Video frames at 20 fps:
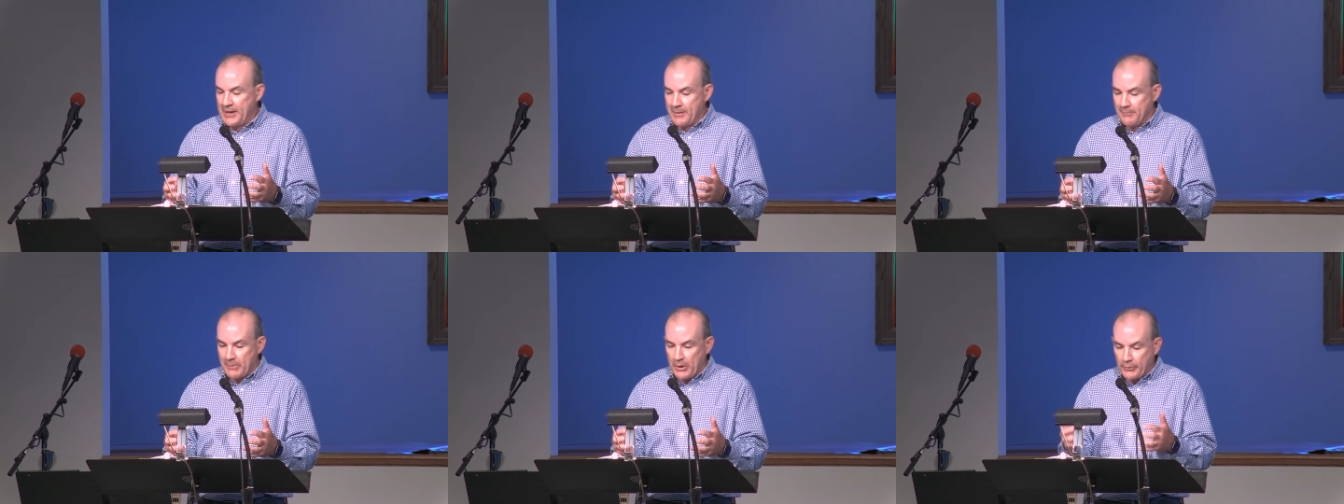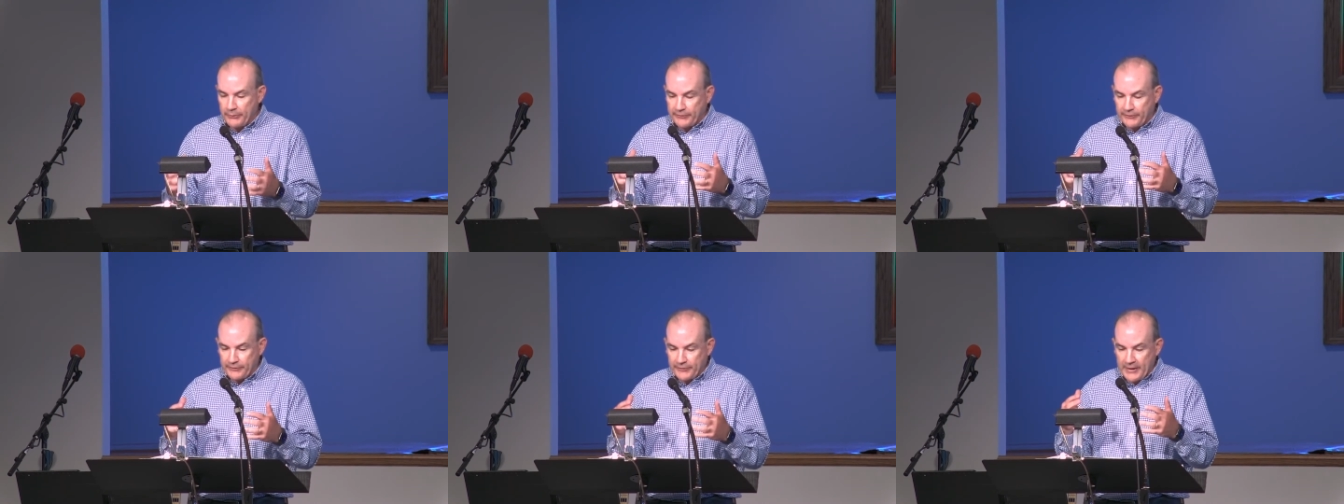
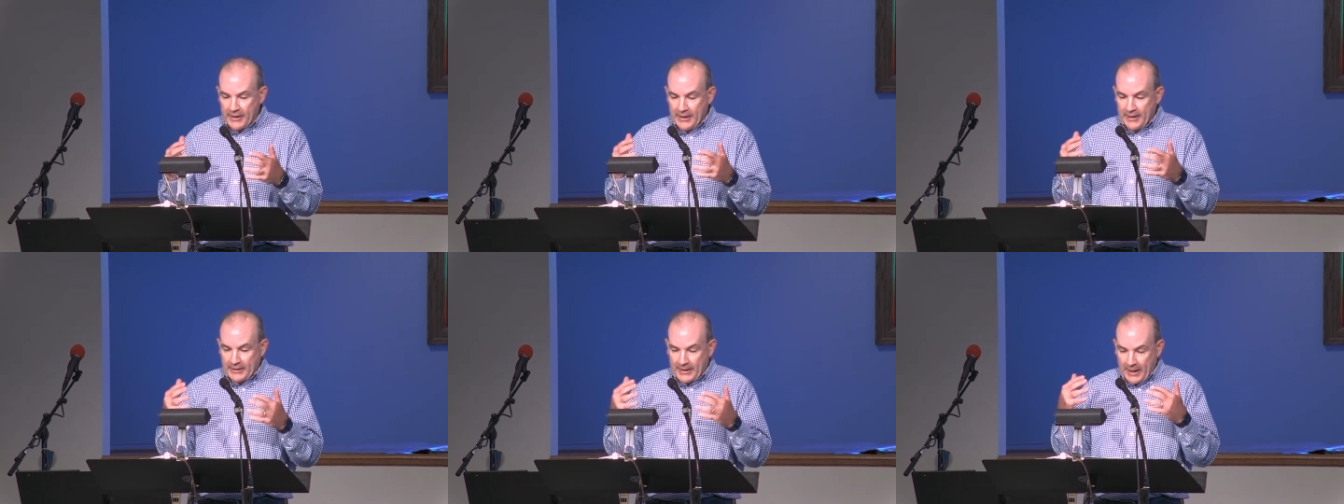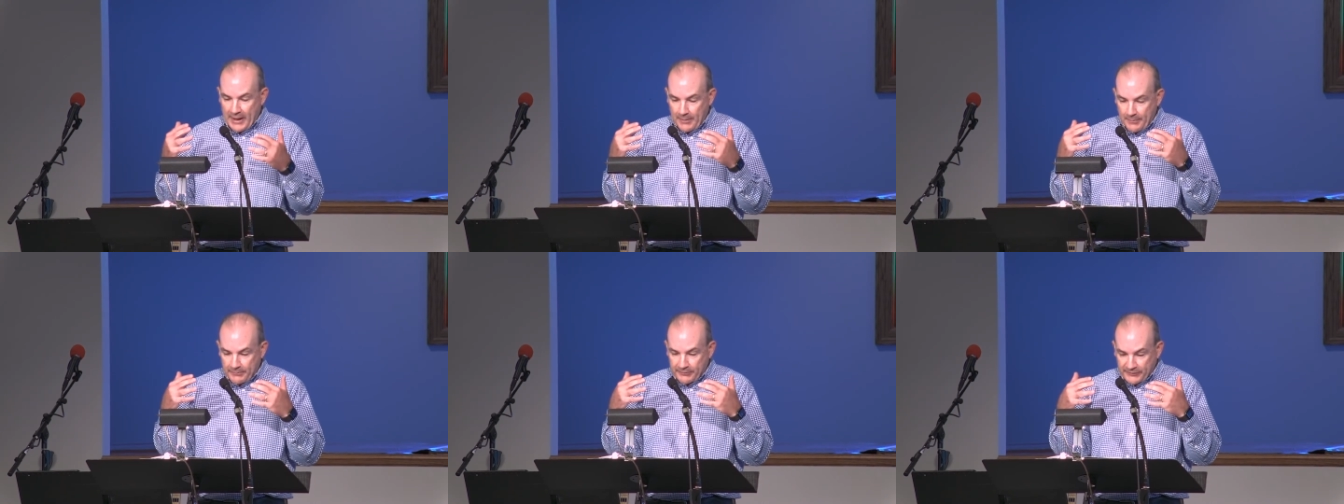Moses
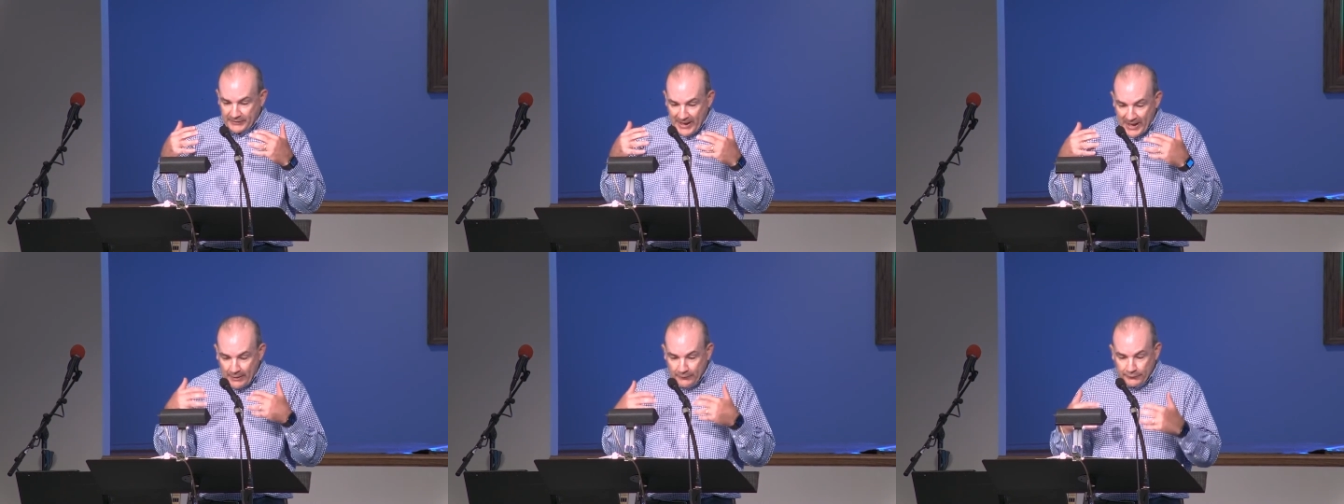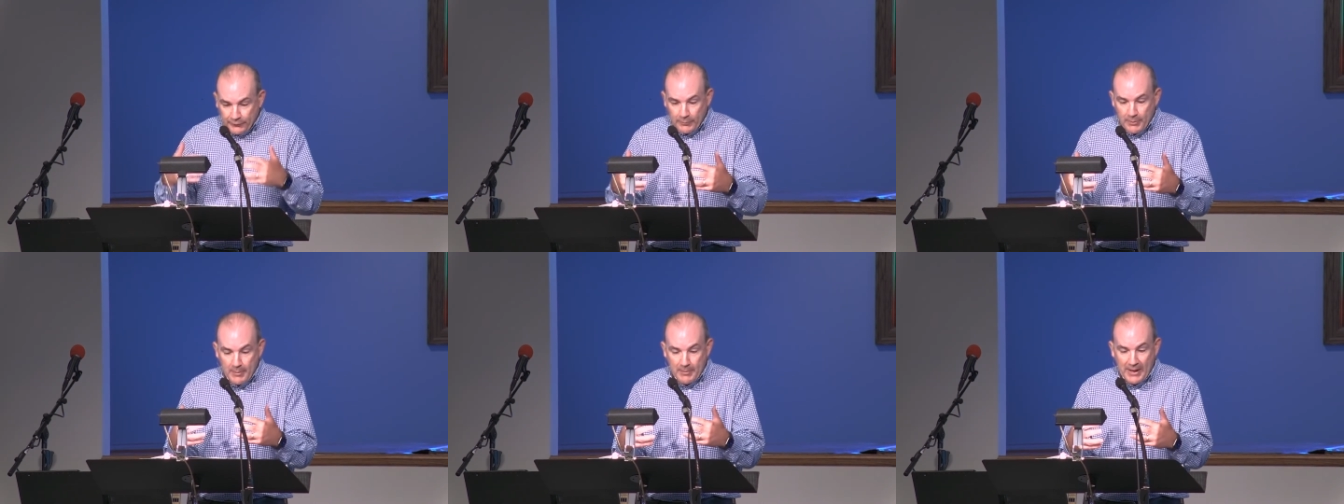comes down
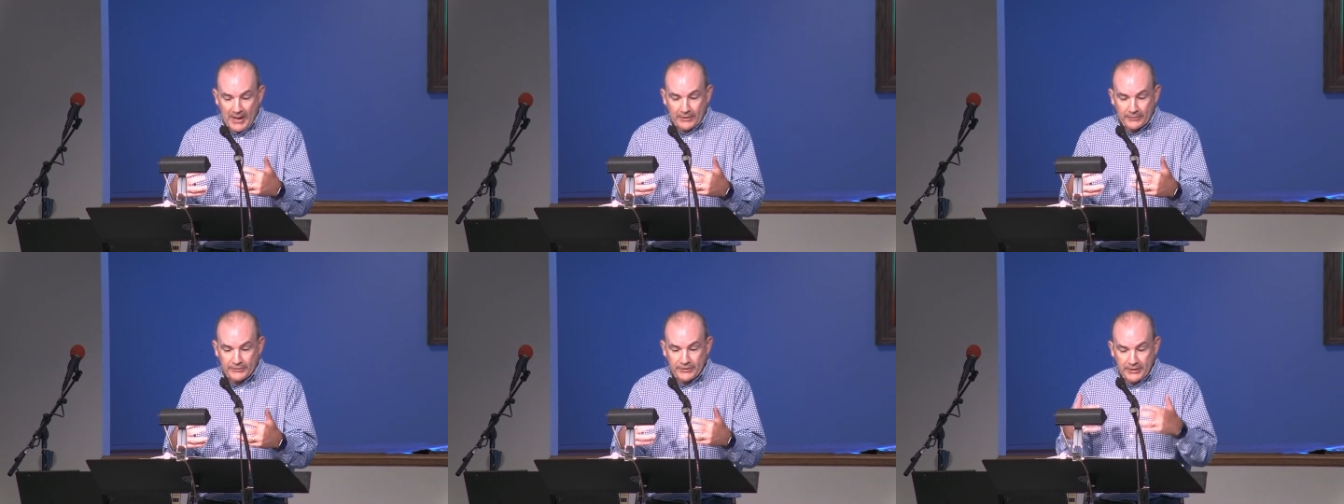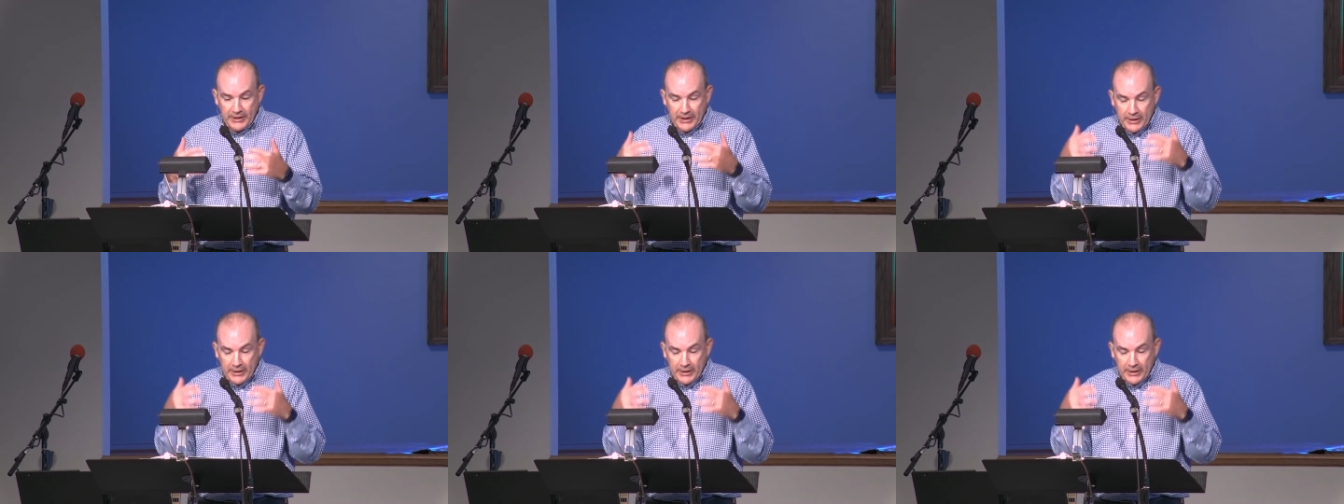from the mountain,